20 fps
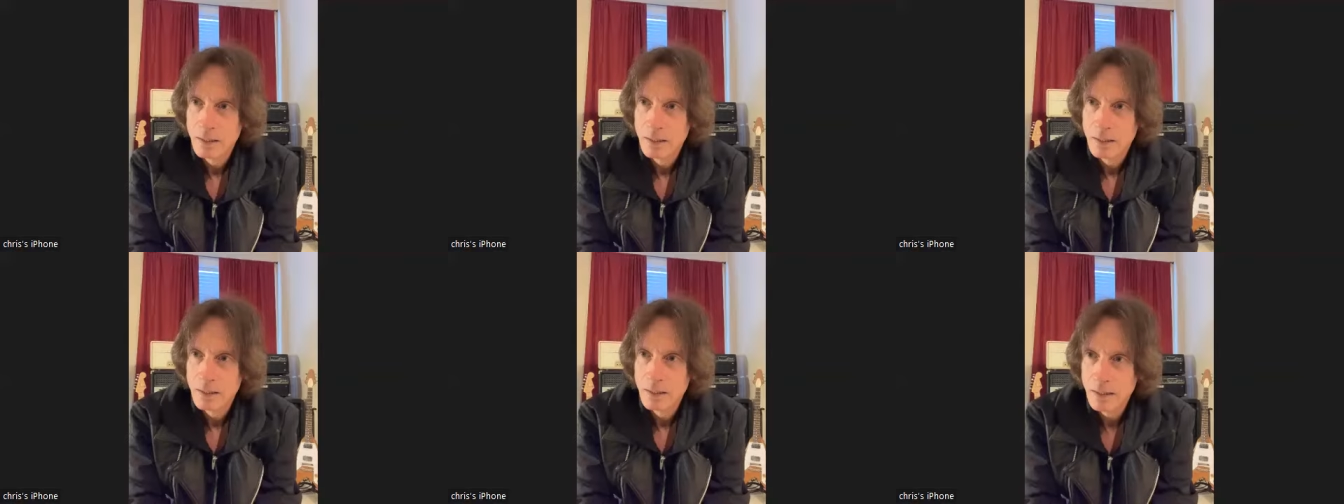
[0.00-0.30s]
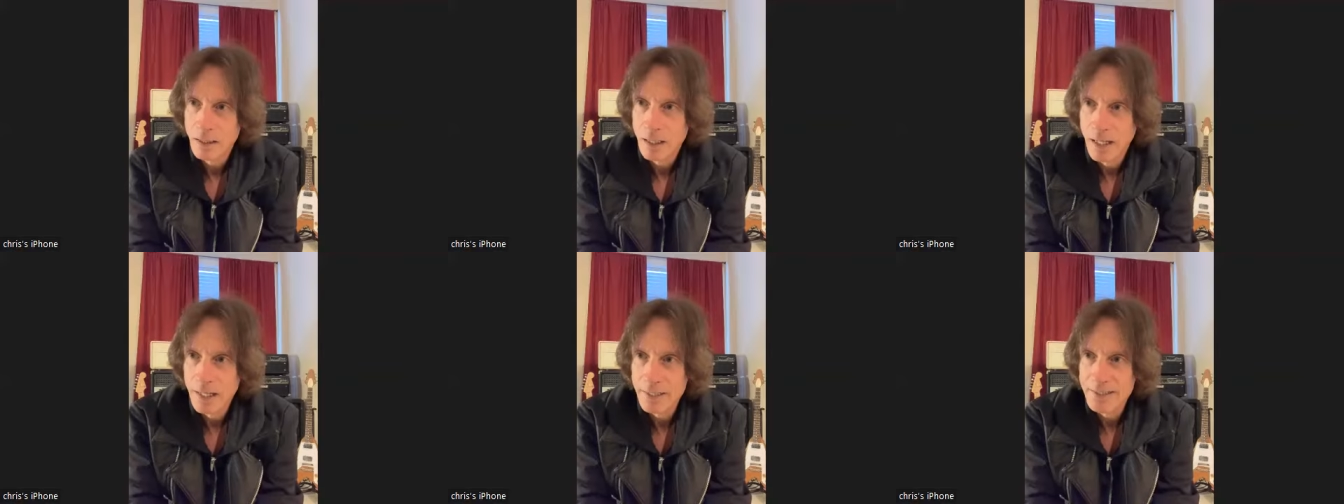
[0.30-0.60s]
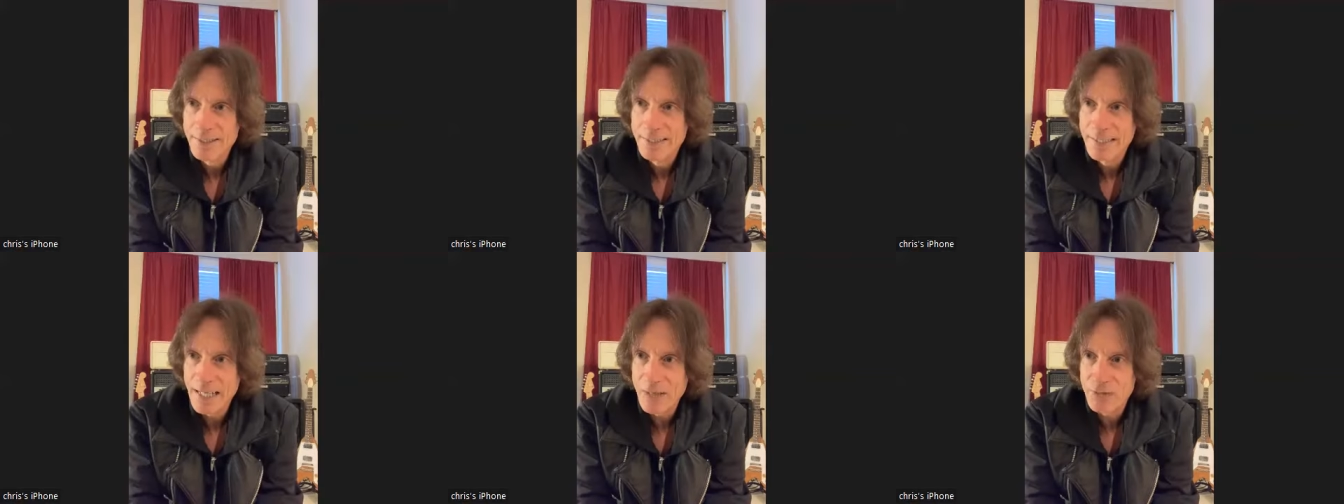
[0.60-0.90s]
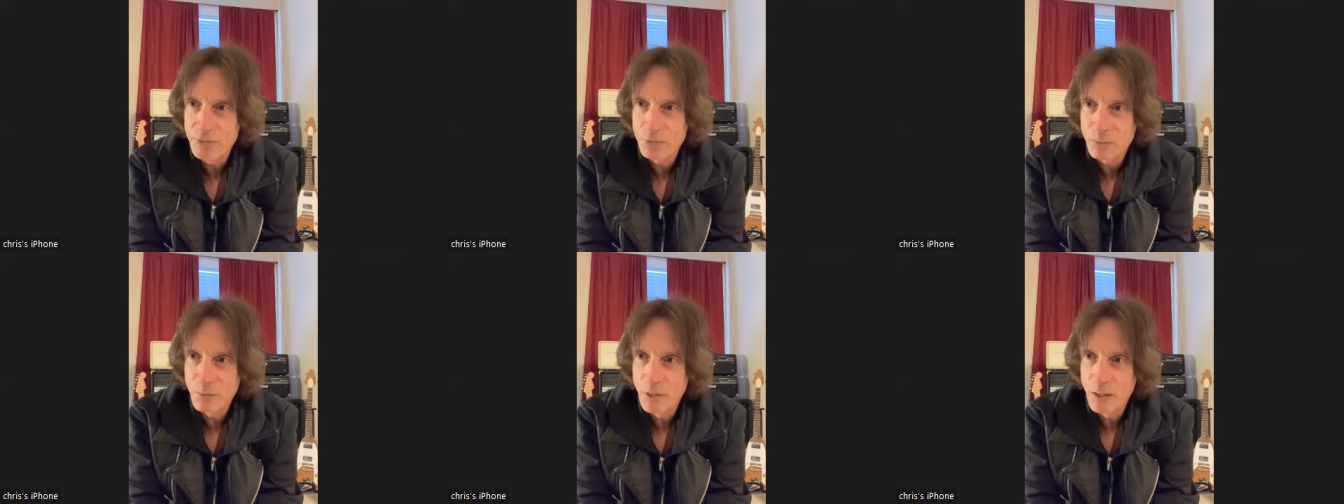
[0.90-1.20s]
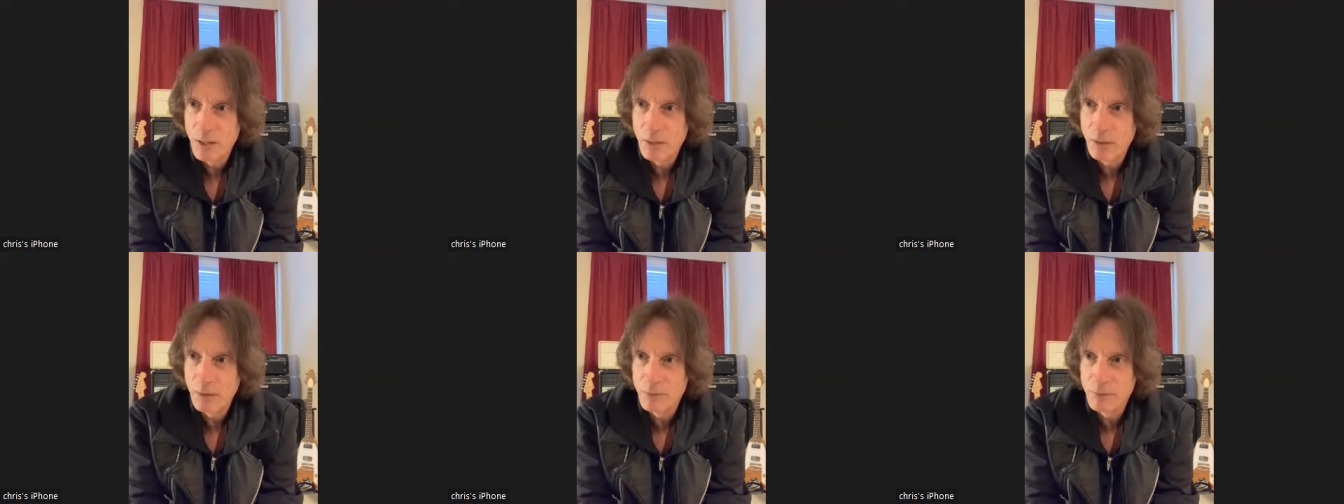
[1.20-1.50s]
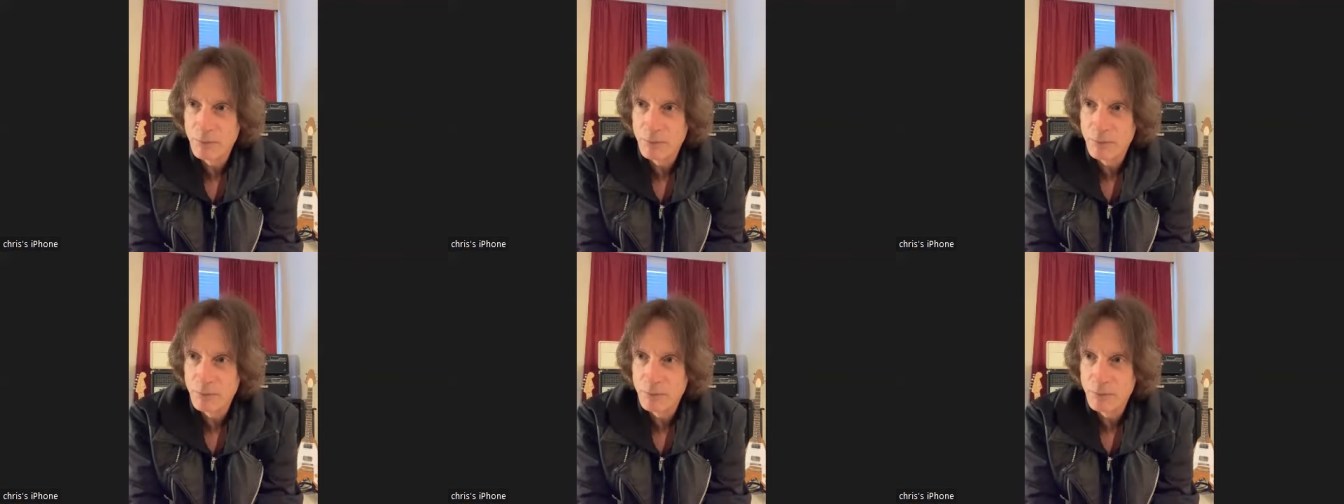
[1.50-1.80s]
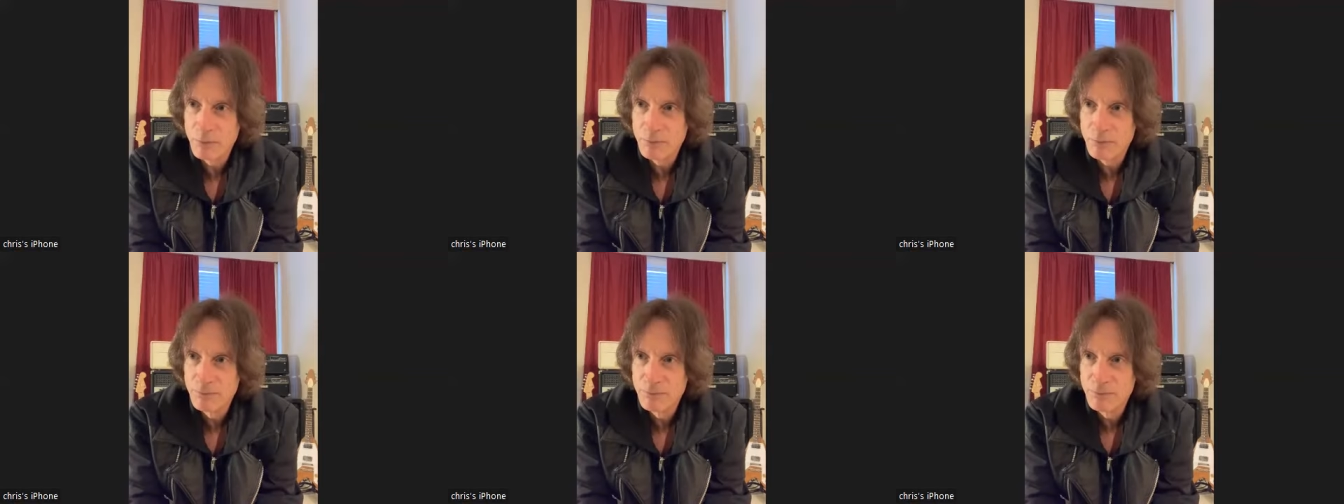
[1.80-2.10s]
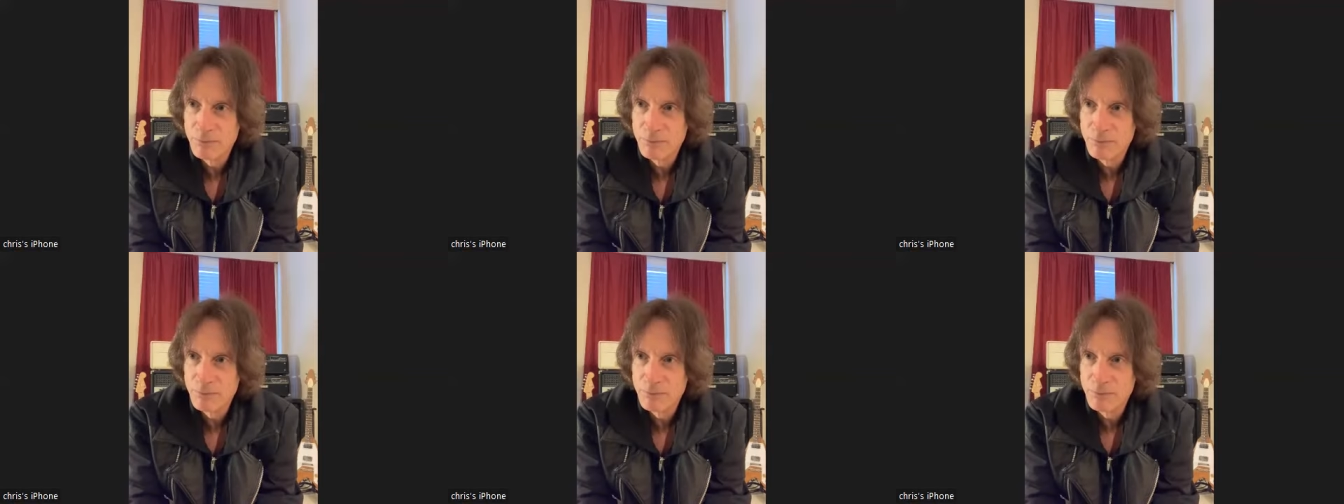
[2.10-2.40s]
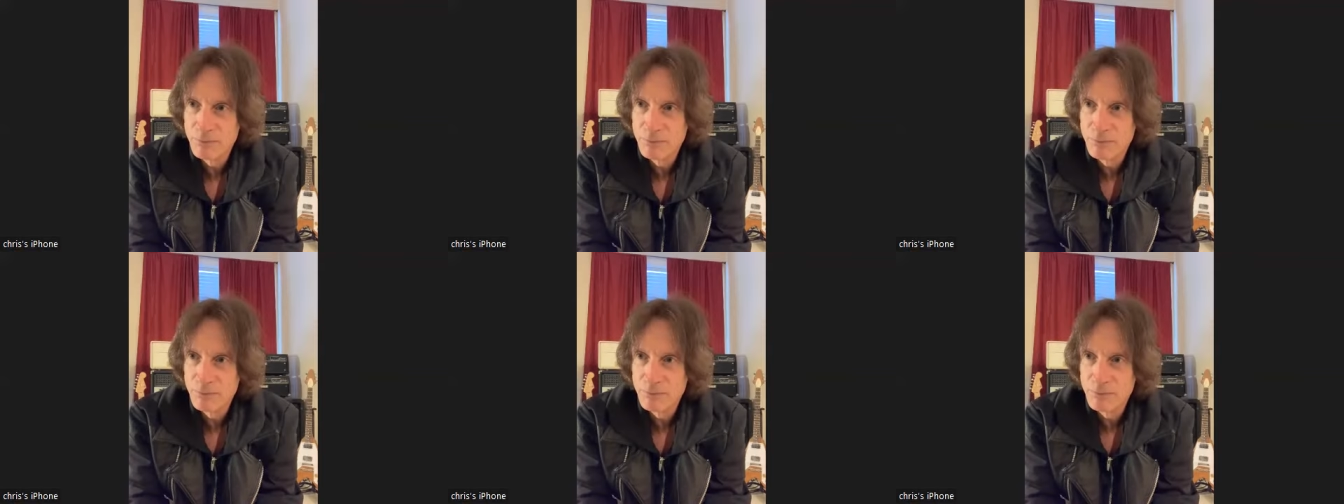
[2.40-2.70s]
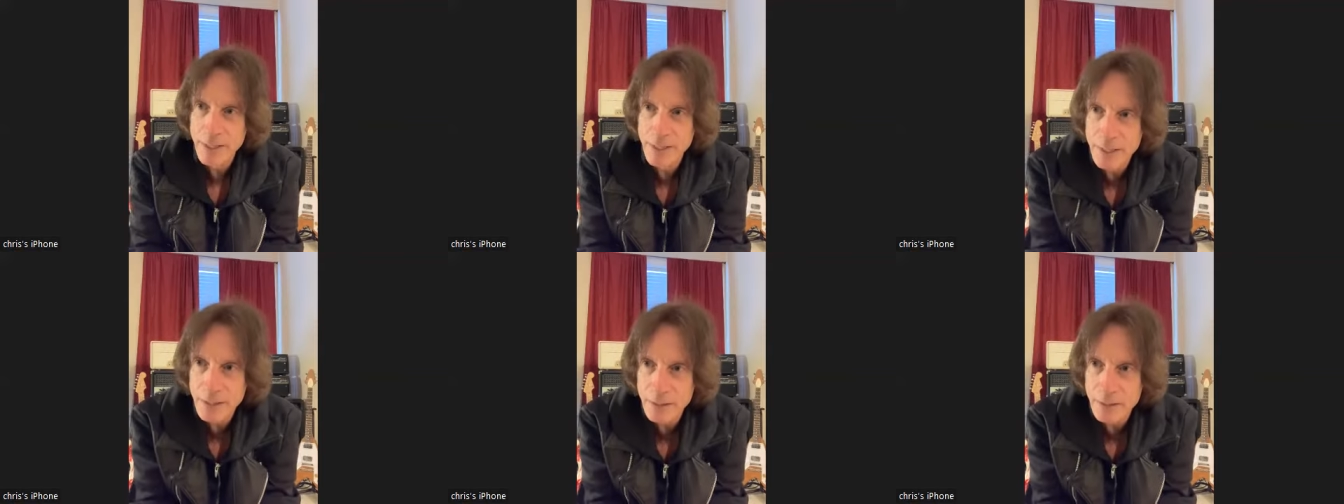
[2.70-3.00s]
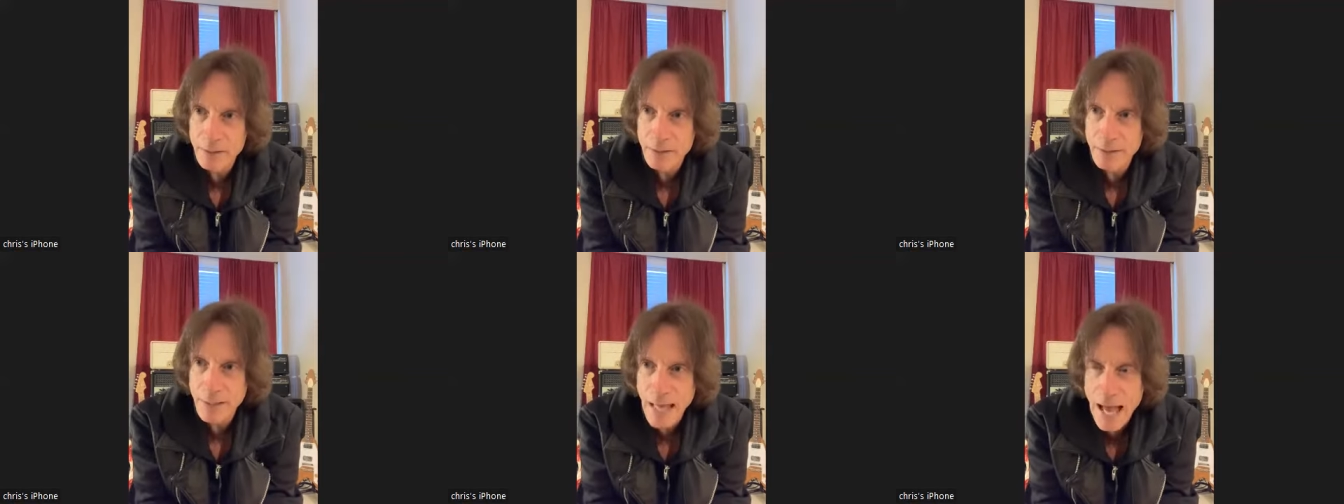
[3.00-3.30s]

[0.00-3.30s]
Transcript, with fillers: On death row oh, okay, great.